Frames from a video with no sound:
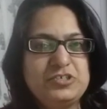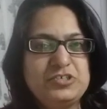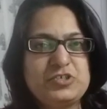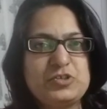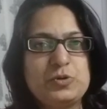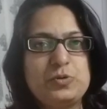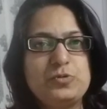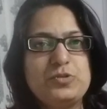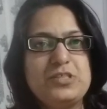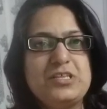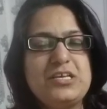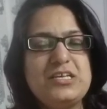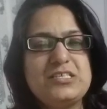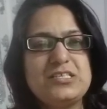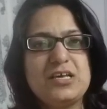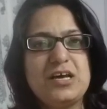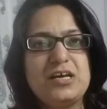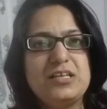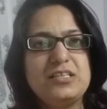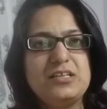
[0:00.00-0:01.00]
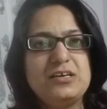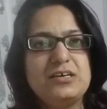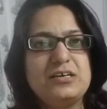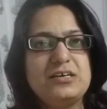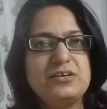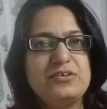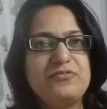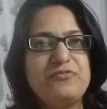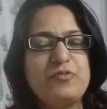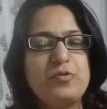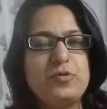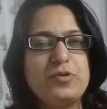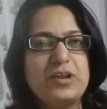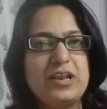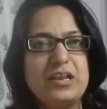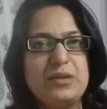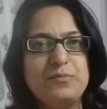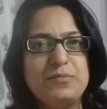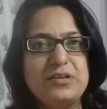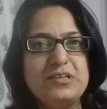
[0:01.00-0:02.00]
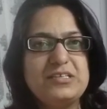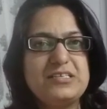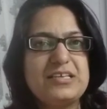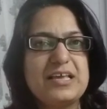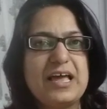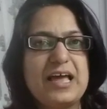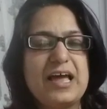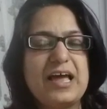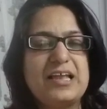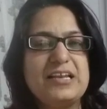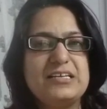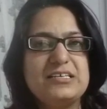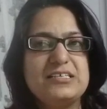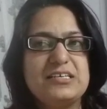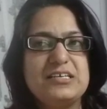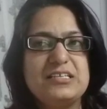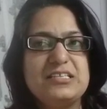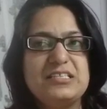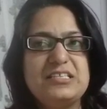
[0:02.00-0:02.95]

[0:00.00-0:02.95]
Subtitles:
So these are the four elements, and